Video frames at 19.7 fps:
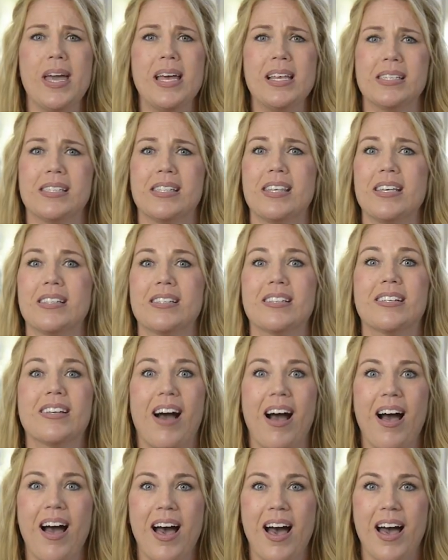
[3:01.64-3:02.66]
is this
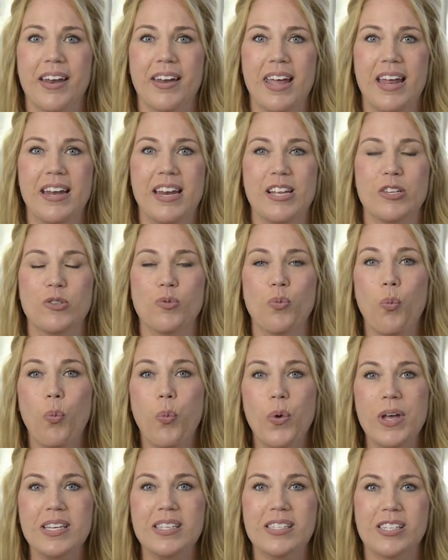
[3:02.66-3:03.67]
God and His
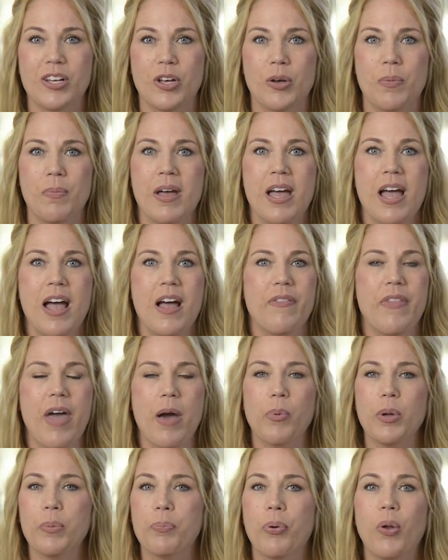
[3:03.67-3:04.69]
wisdom
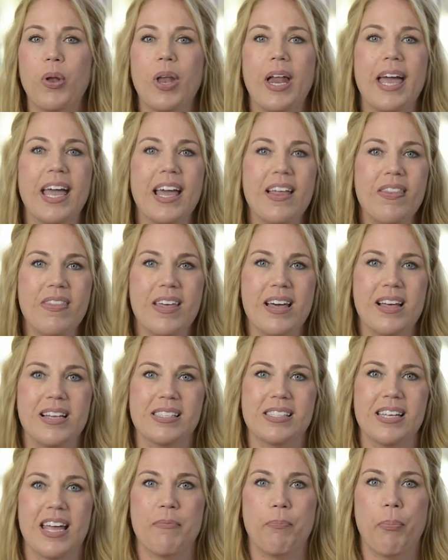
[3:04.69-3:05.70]
that would plan
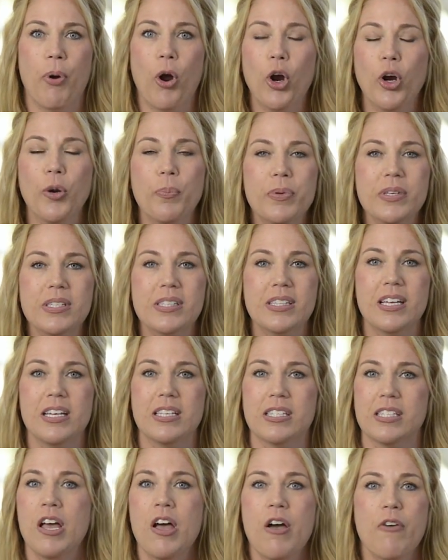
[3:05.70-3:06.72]
this and purpose
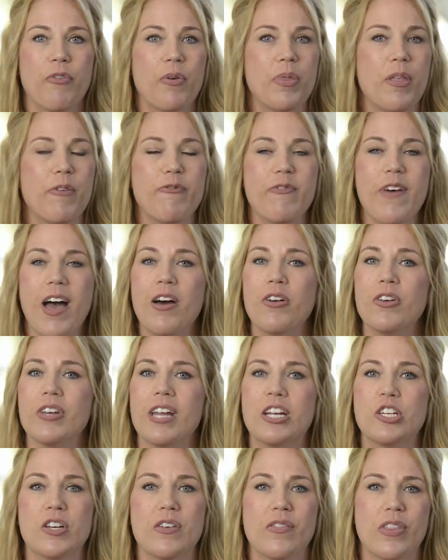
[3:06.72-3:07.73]
this from the
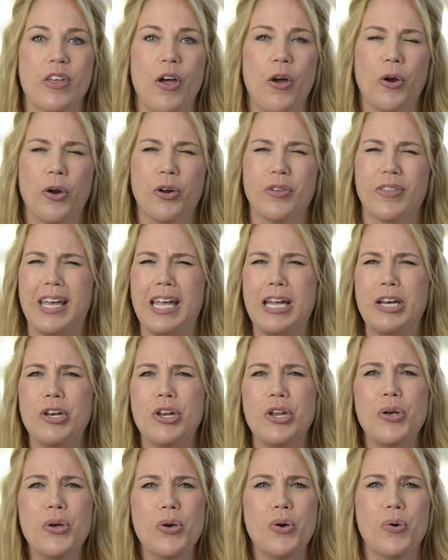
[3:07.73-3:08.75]
foundation of the earth? He
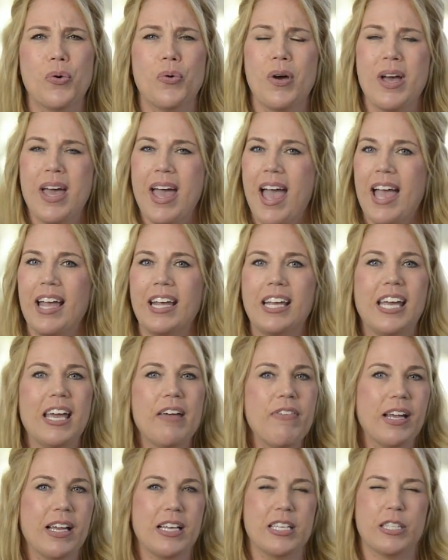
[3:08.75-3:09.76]
knew in
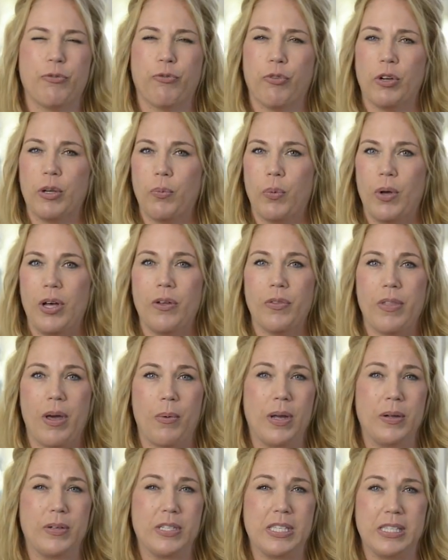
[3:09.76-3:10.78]
giving us free will that
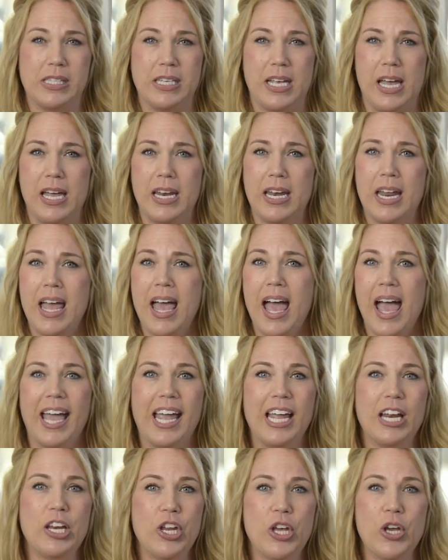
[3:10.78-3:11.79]
we would sin.
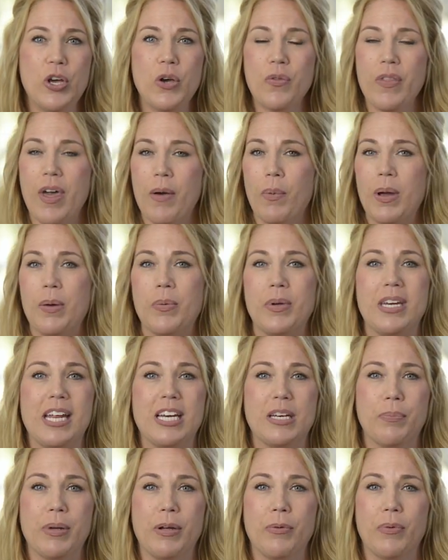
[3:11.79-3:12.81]
He knew that we would
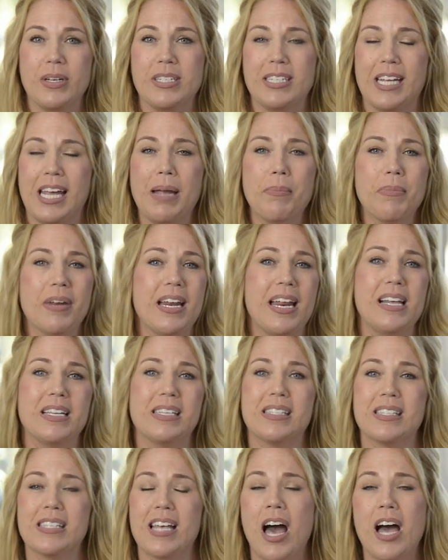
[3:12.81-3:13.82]
need to be redeemed, and
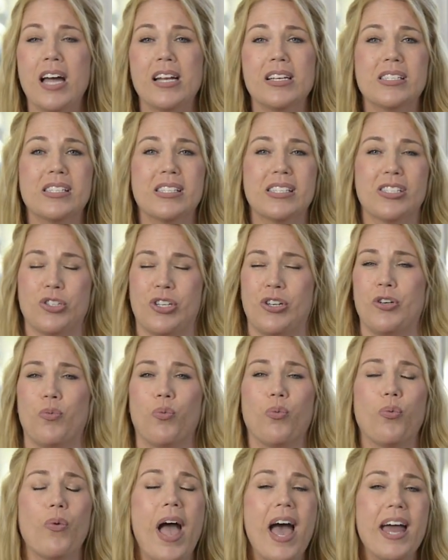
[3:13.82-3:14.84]
His Son
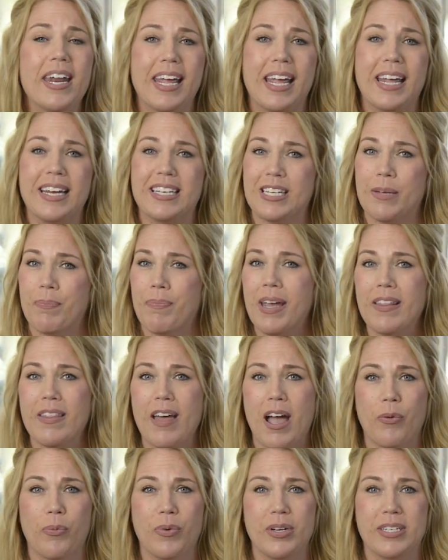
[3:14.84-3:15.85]
stood ready to be
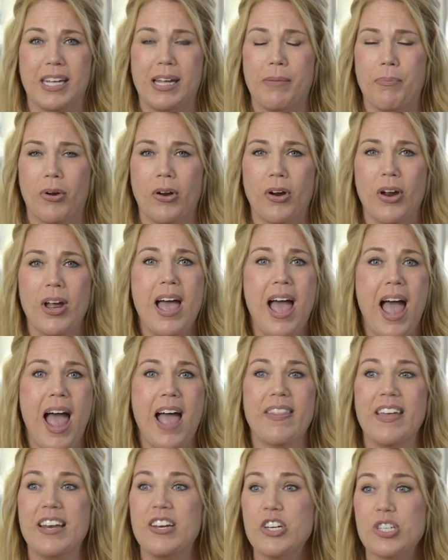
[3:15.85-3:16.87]
that Redeemer.
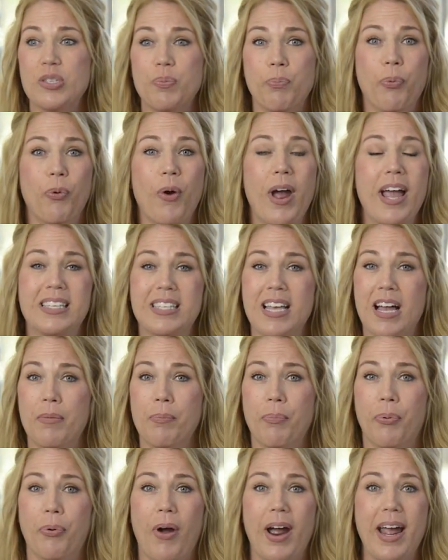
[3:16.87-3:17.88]
And then just breaks out
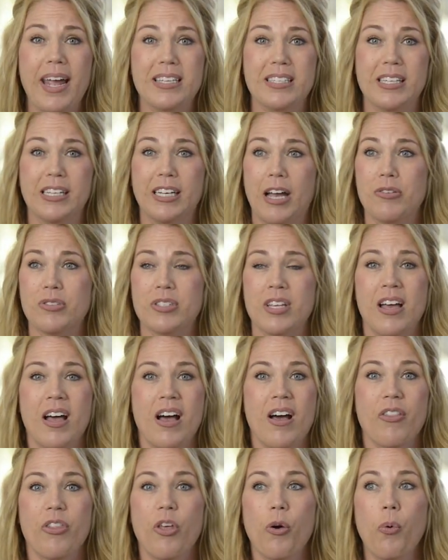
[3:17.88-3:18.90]
in praise and goes,
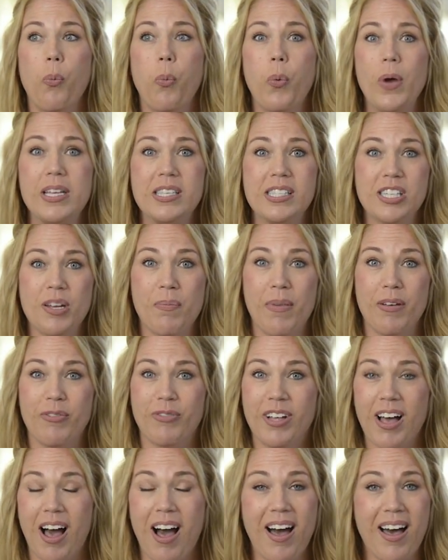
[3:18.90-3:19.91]
the wisdom
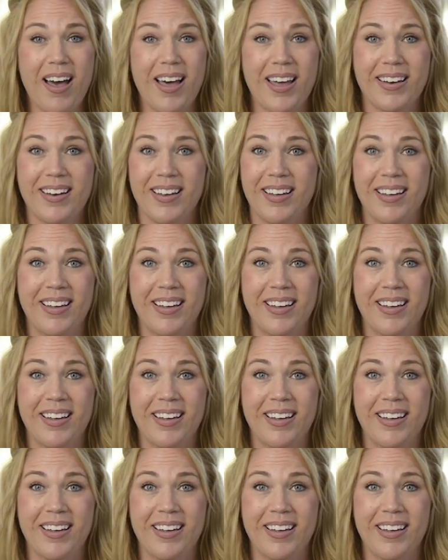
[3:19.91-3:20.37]
of God,